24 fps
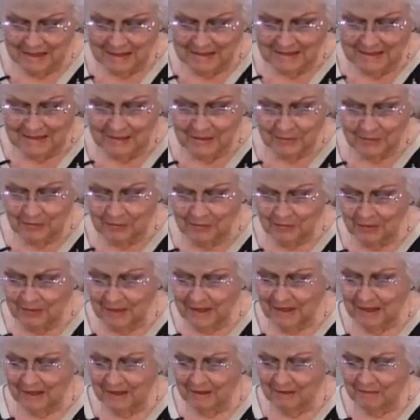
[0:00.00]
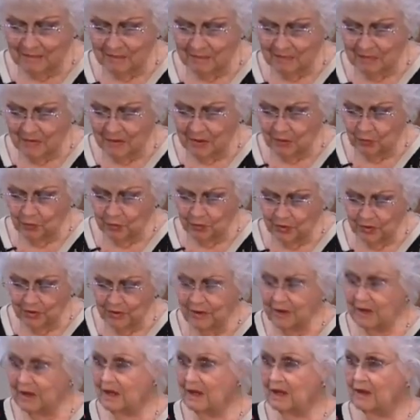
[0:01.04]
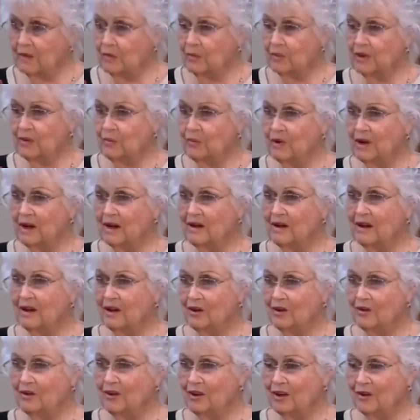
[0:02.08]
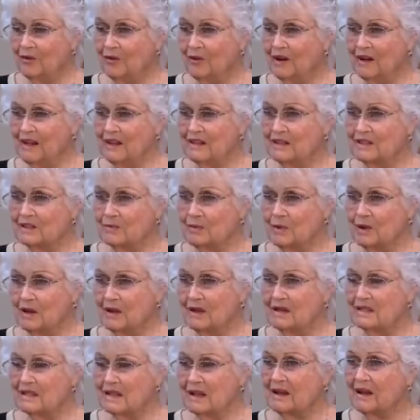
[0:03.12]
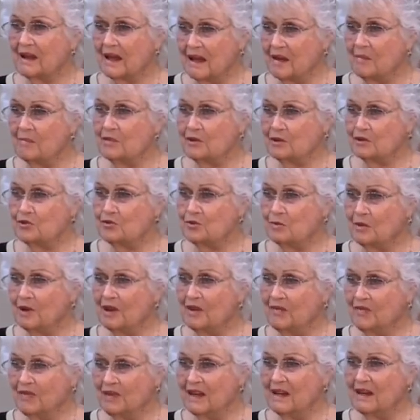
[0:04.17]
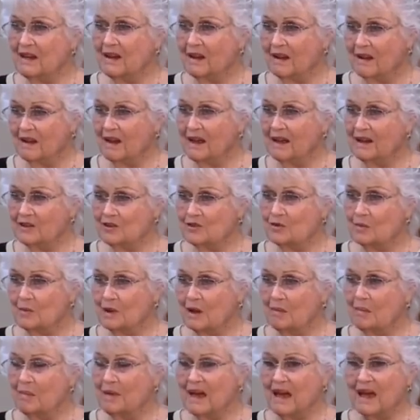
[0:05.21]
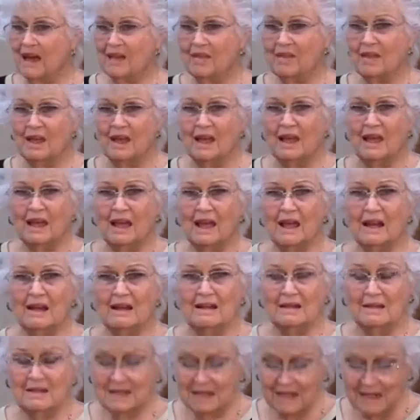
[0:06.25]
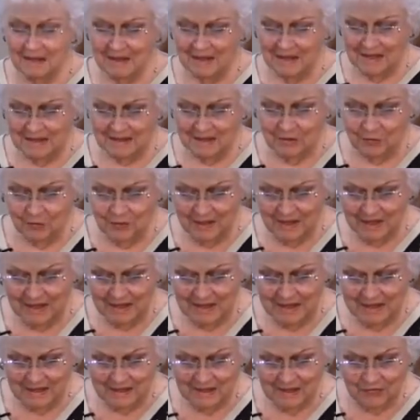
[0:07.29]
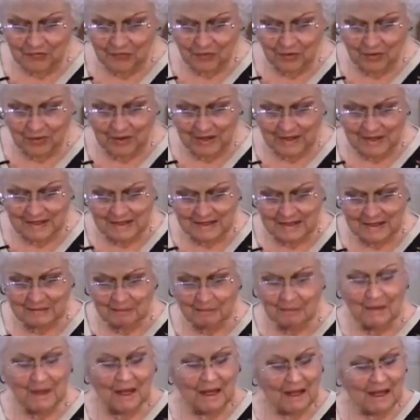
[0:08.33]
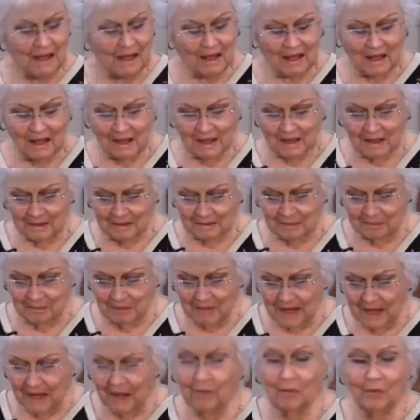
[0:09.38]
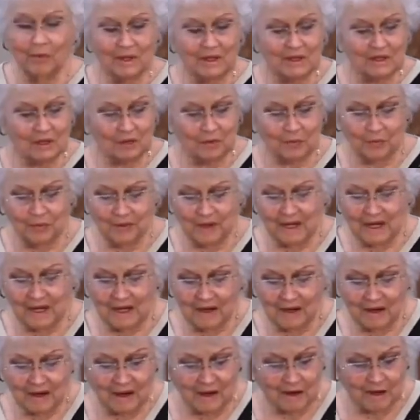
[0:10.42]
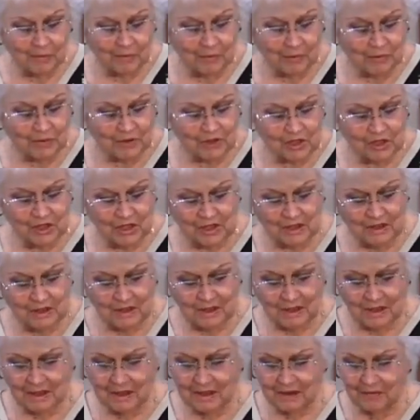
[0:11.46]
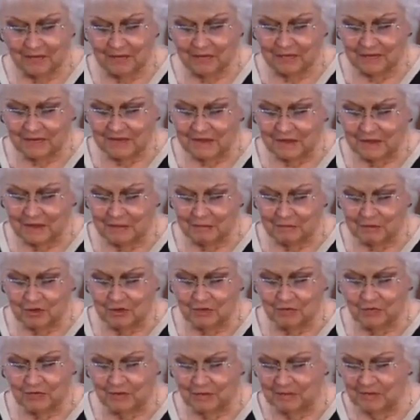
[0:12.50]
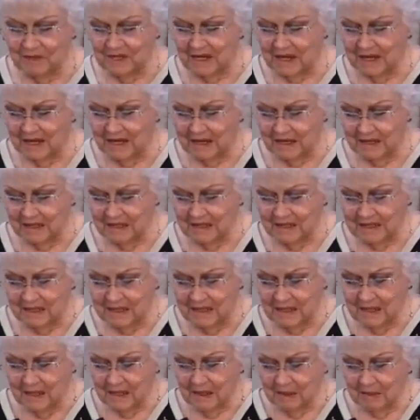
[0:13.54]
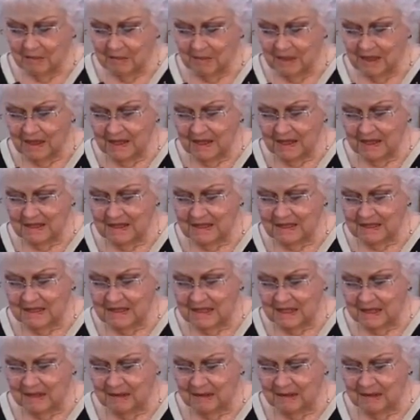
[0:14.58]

So the Word we heard already this morning is a lamp unto my feet and a light to my path. And indeed, that's what it is for us. I want to read our portion of Scripture from Titus, because